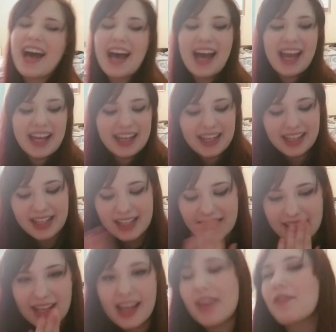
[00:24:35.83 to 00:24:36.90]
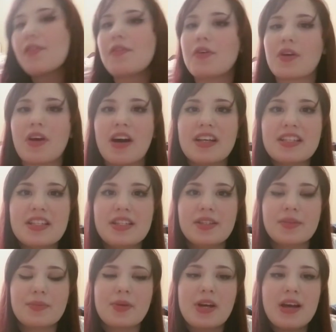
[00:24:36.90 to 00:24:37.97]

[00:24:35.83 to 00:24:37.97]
I think I have a full costume.